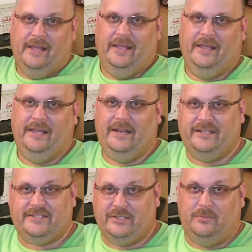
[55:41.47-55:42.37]
it's some
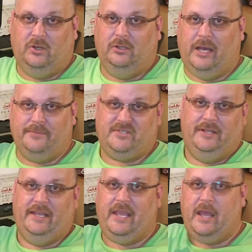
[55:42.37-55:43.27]
old obsolete
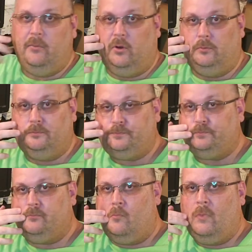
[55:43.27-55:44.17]
cable.
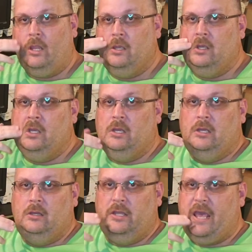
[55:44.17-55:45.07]

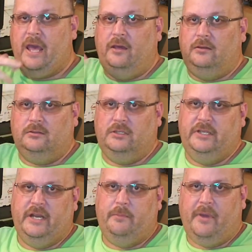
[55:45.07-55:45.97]
Yeah, you didn't
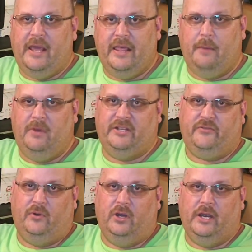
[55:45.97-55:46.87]
pay that much for it